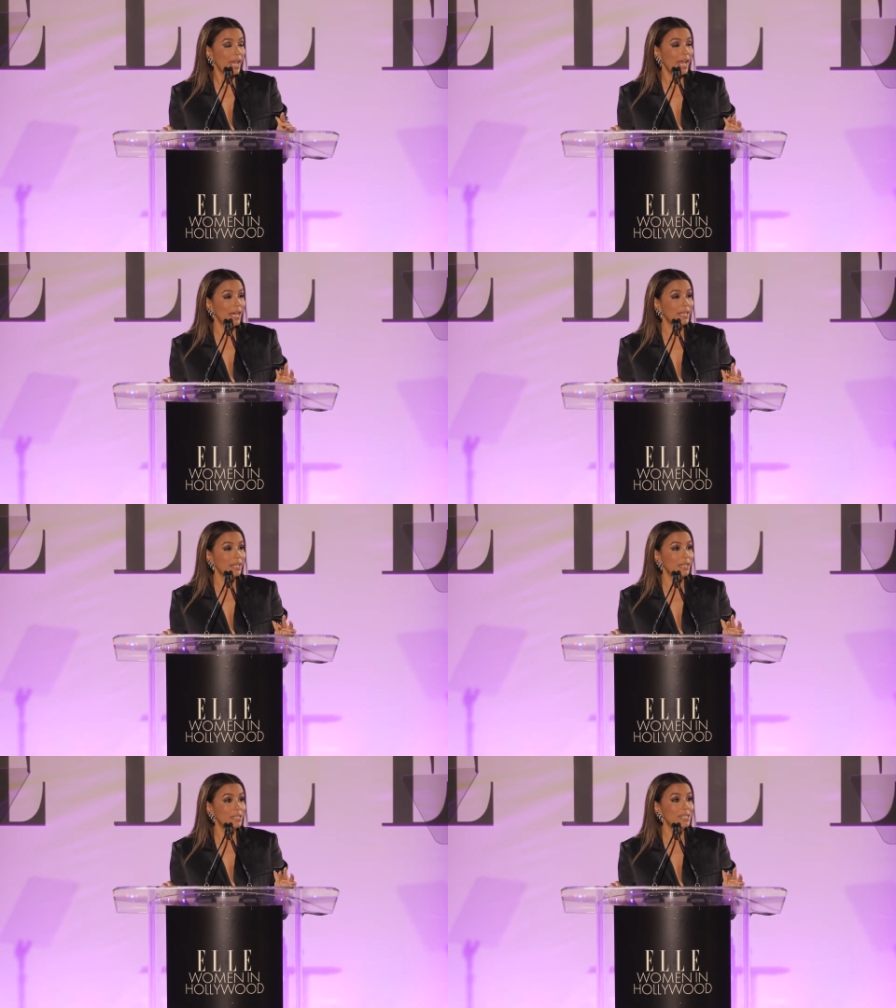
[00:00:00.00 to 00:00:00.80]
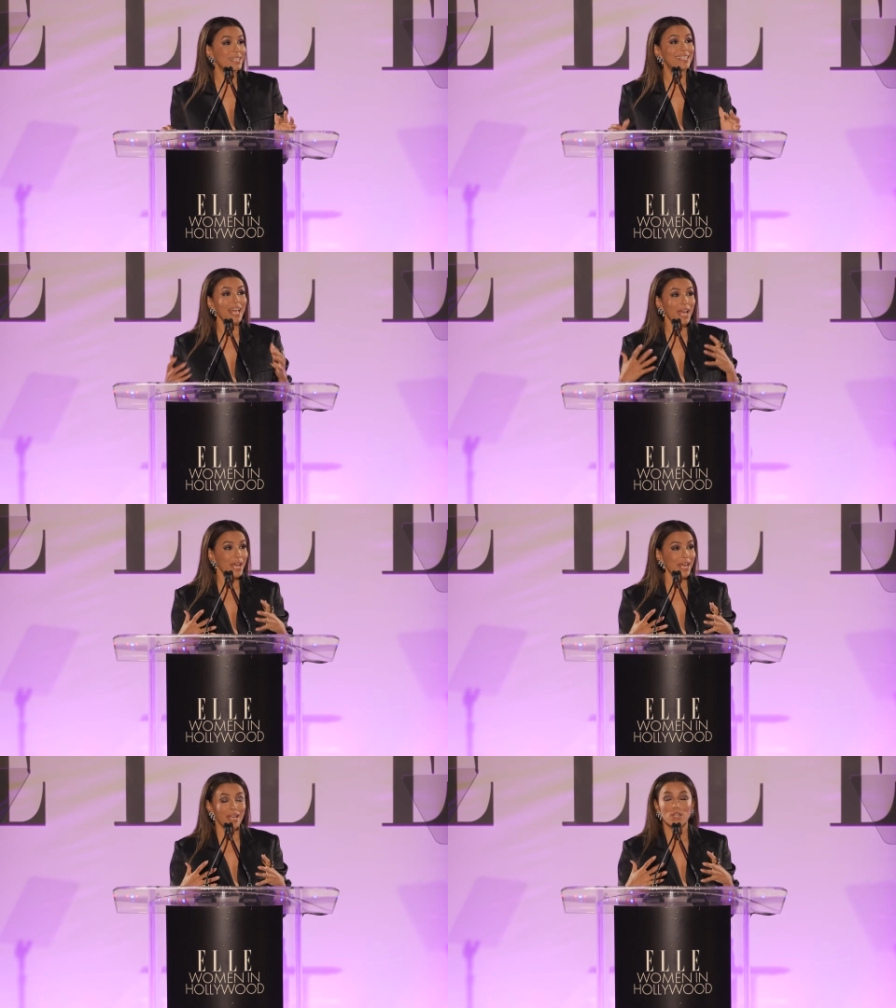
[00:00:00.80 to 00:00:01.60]
And
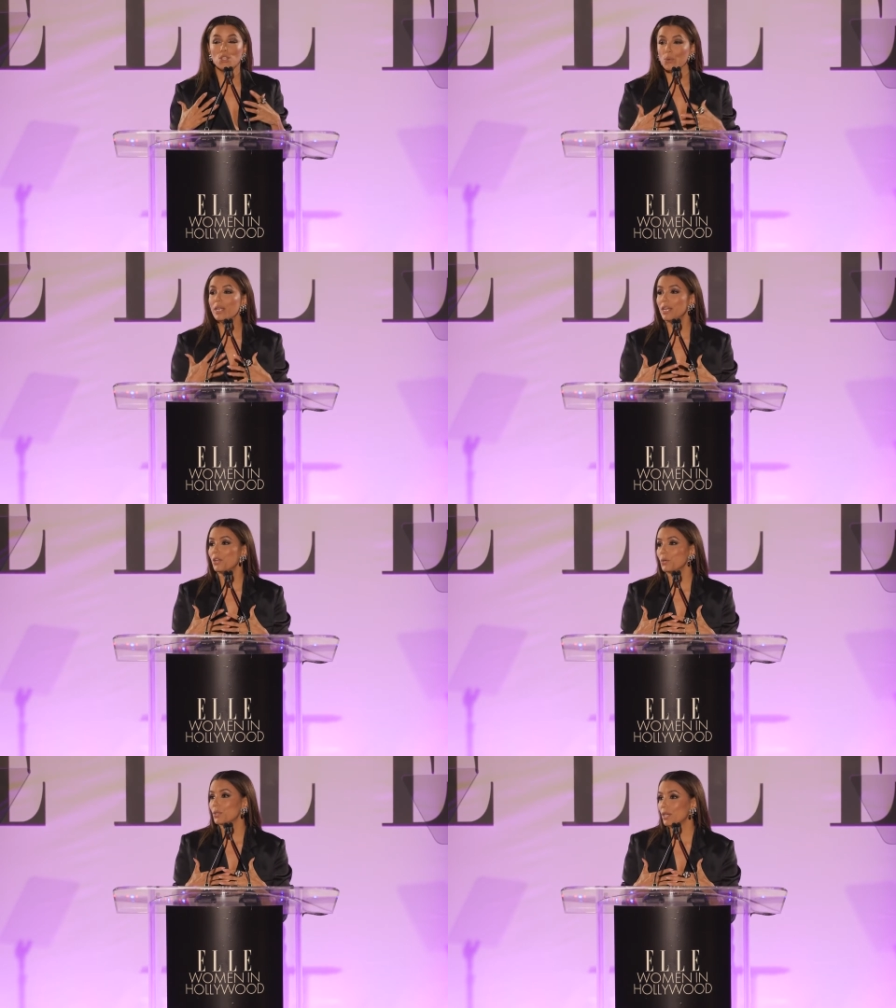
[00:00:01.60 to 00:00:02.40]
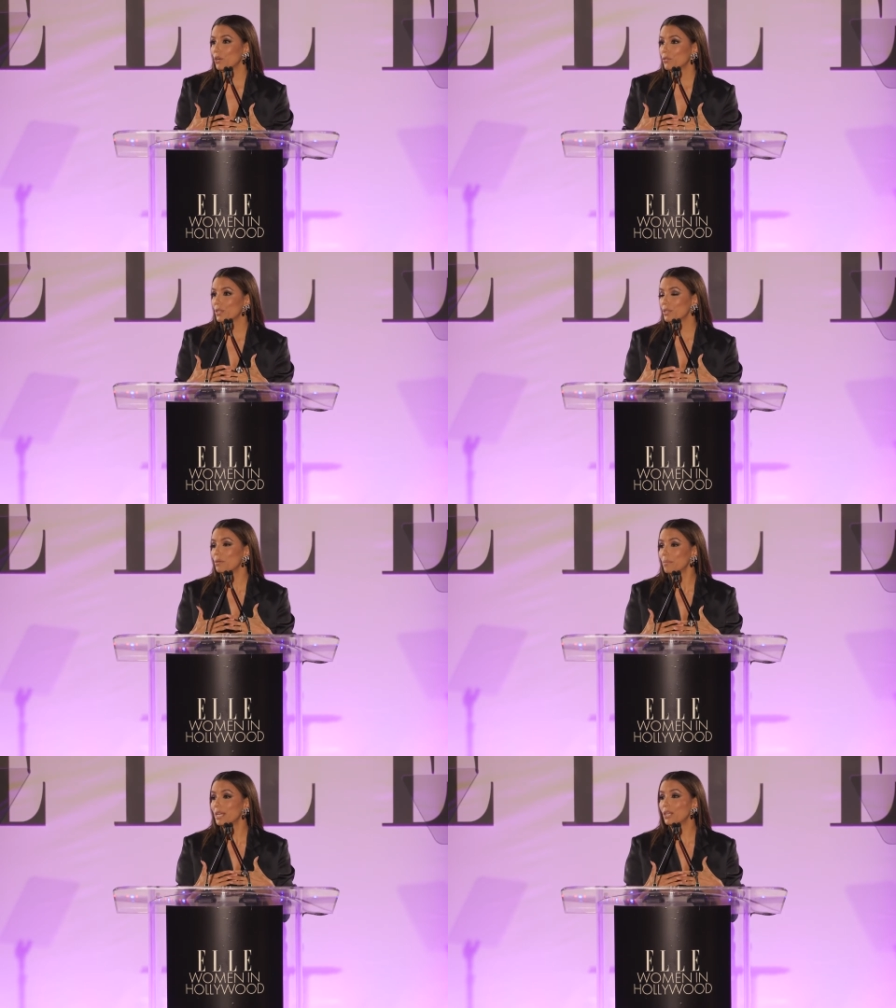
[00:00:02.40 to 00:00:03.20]
today, doing it yourself
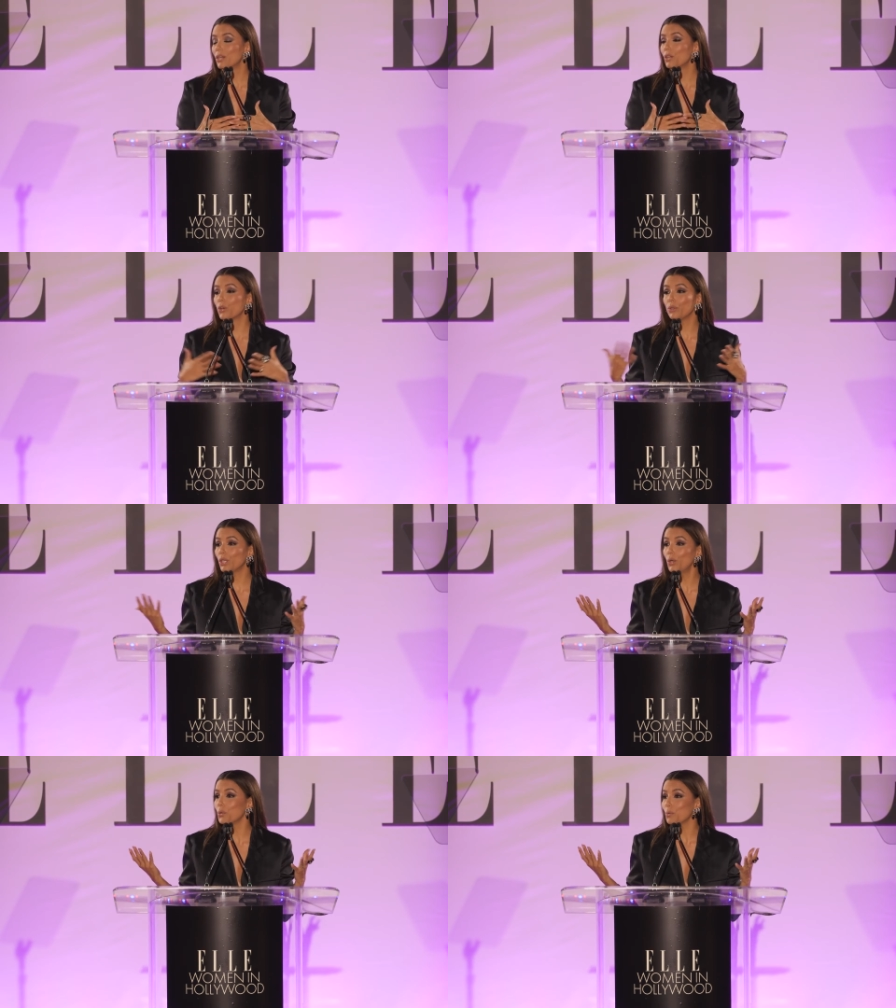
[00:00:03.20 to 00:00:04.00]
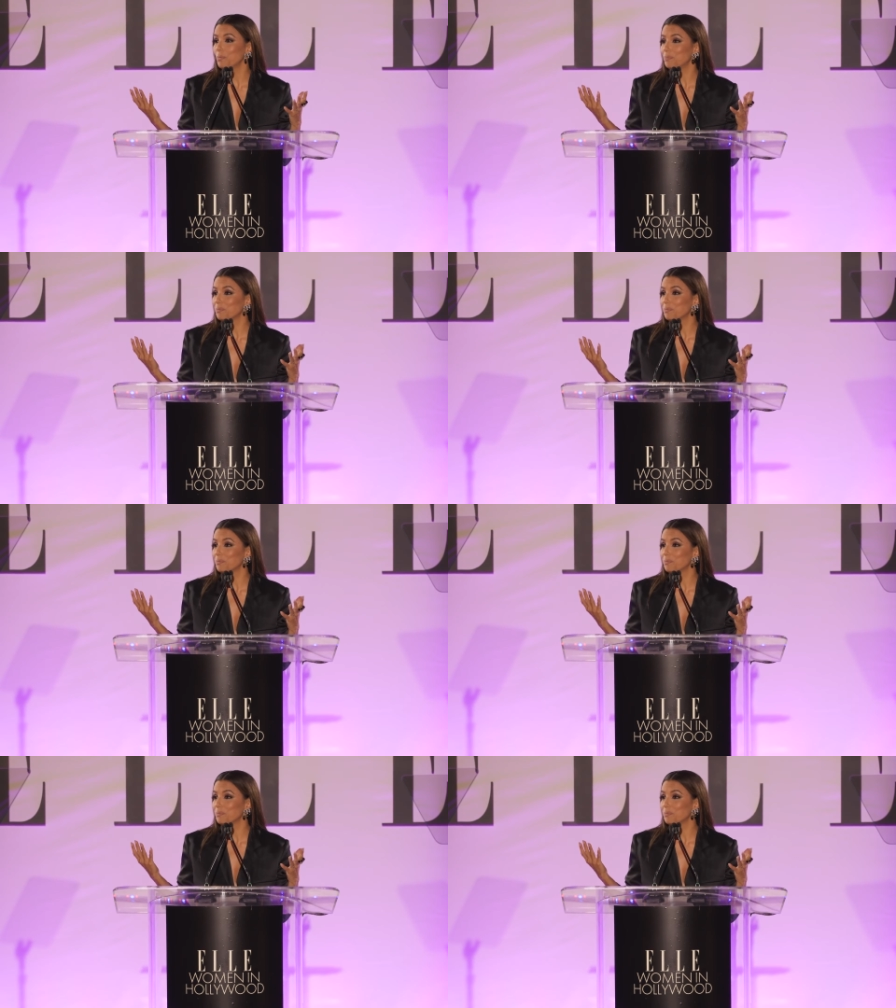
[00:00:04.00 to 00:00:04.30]
doesn't mean you're alone.